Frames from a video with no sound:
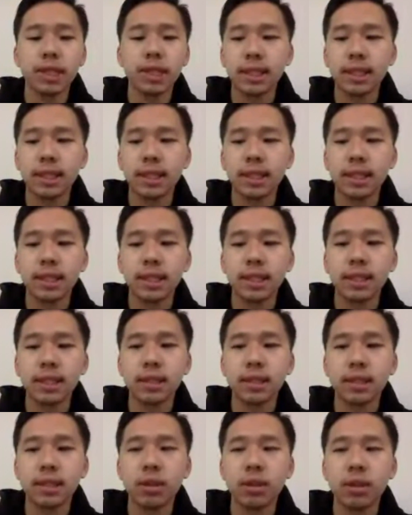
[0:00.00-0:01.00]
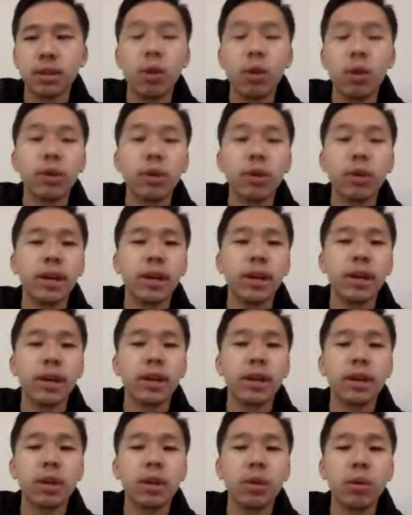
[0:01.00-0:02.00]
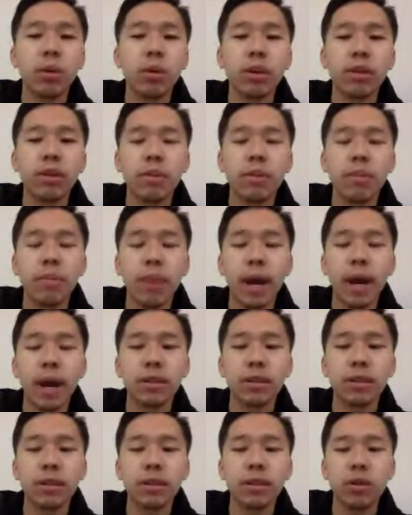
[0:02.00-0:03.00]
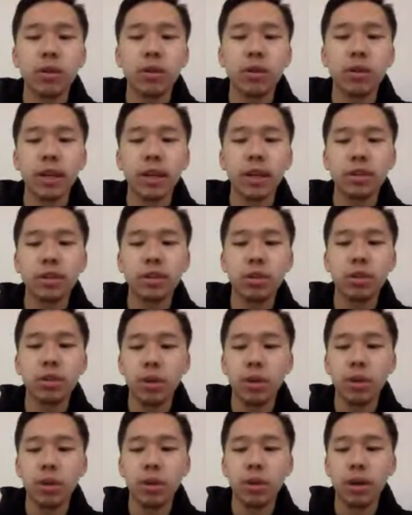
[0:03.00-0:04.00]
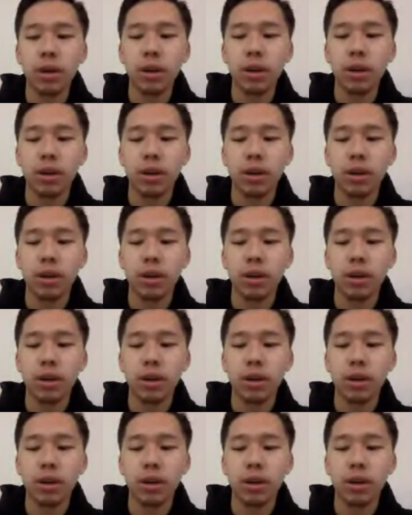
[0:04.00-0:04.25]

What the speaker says: they'll hold it, and they won't give it back to you unless you have a